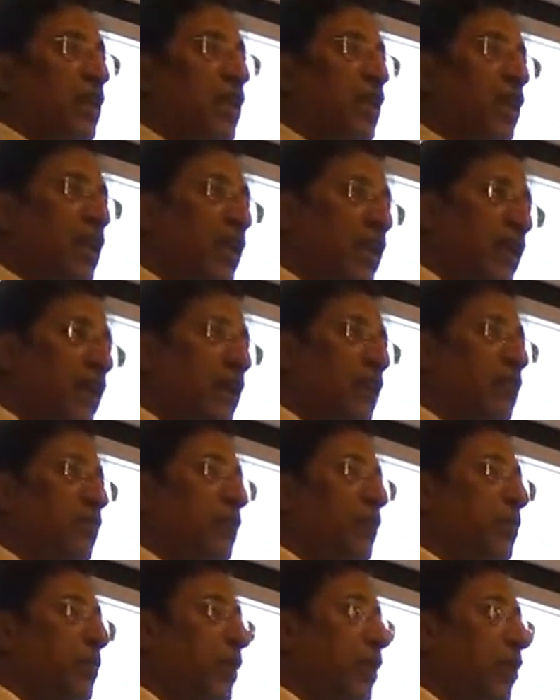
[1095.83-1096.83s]
In India,
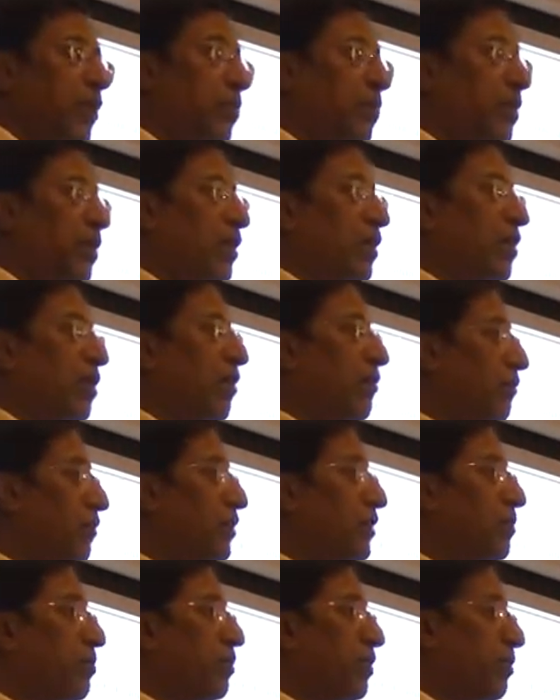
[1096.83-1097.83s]
we may be
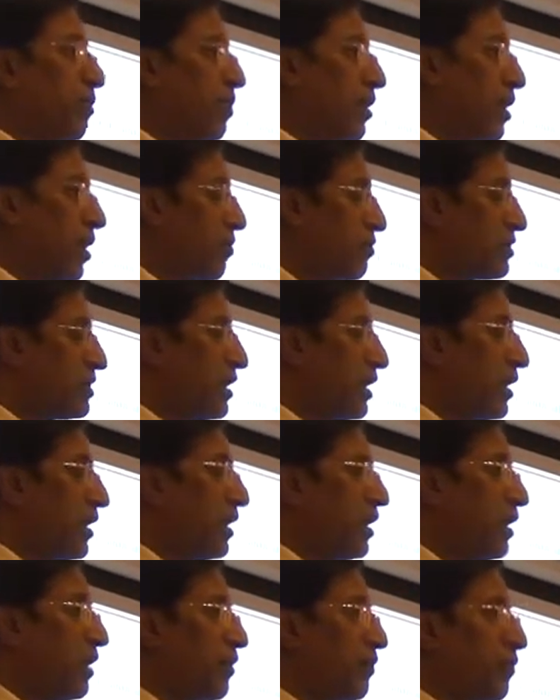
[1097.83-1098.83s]
comfortable, but outside
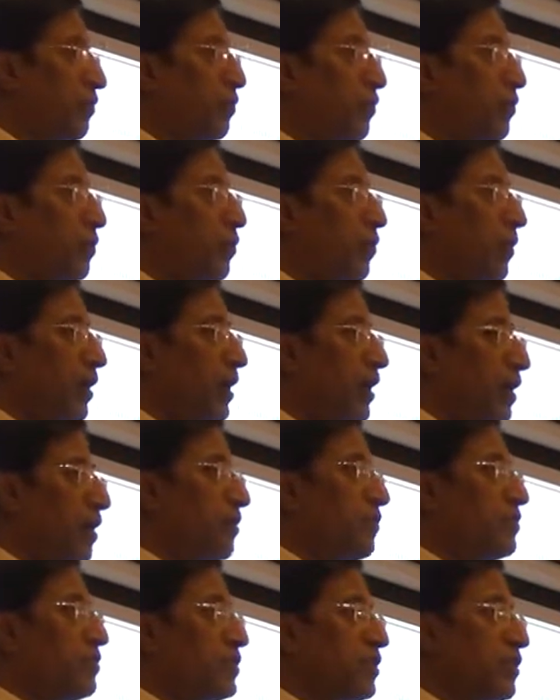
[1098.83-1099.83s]
India, if you do any
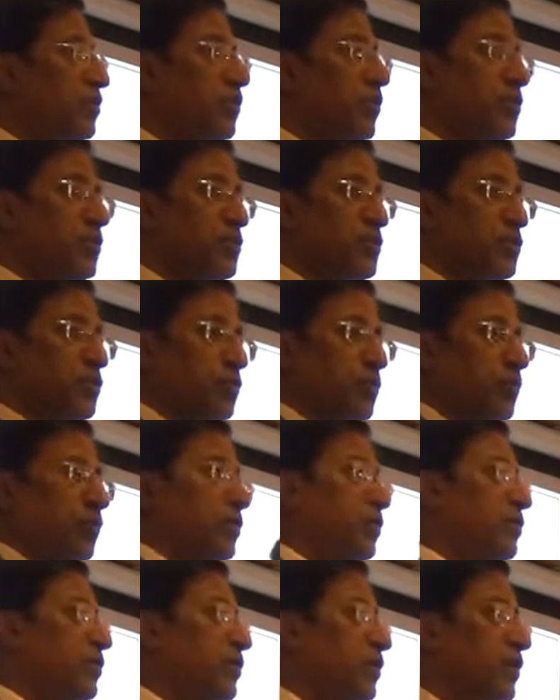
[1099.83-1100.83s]
revision, you will be sued.
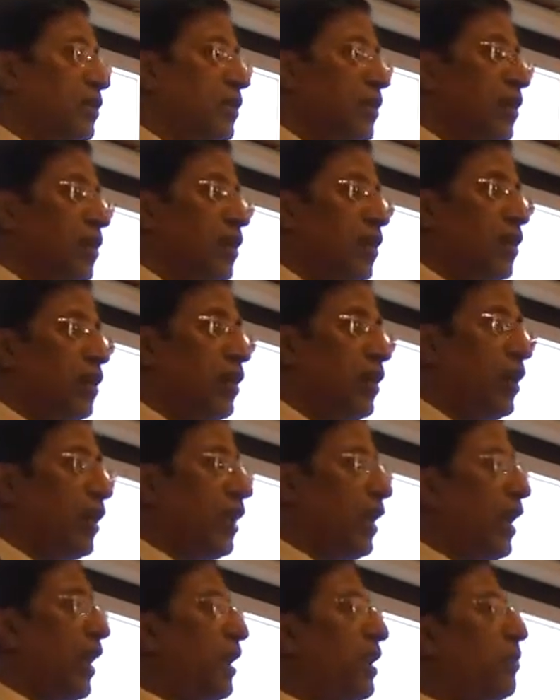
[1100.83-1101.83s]

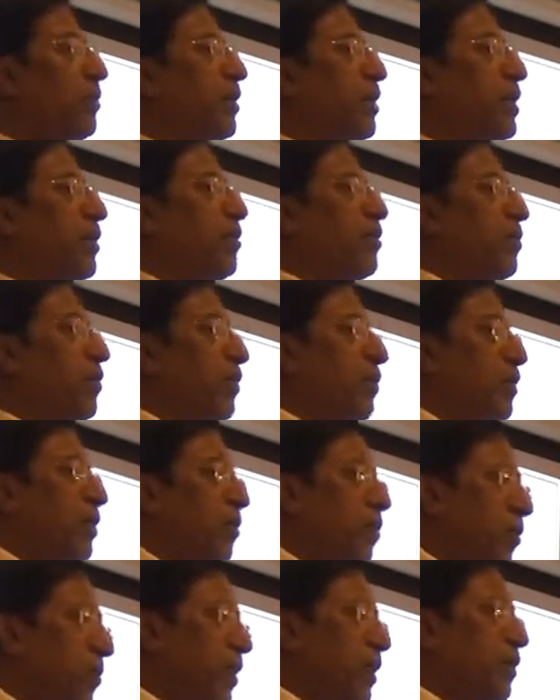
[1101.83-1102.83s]
Anybody, the
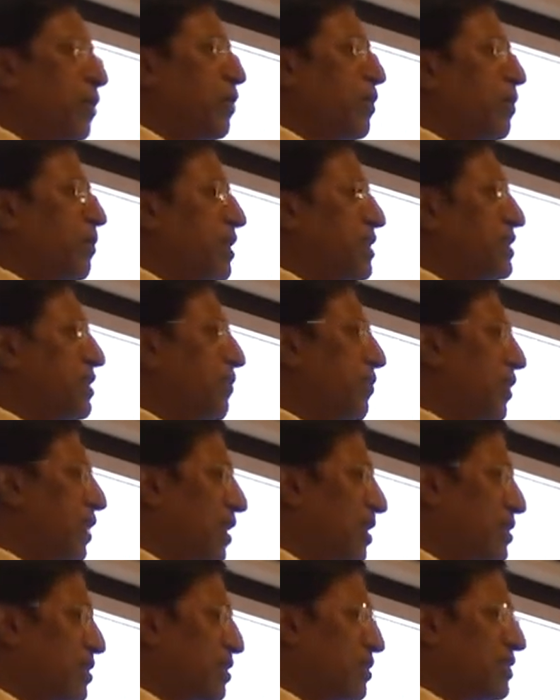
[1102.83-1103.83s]
moment you revise a
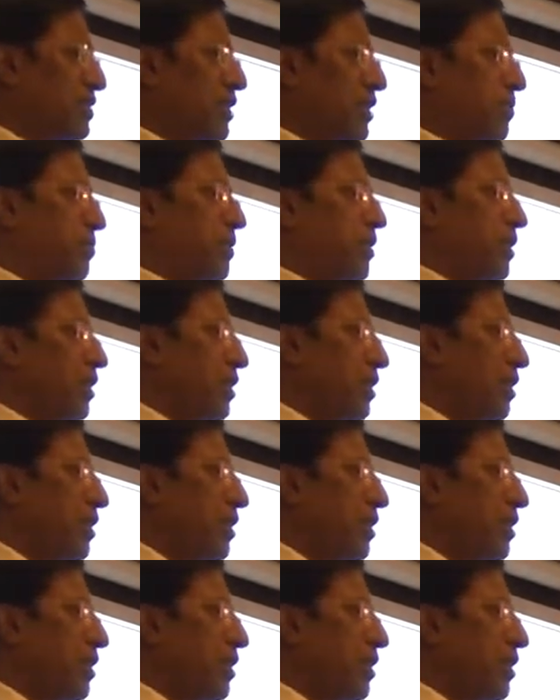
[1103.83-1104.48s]
financial statement,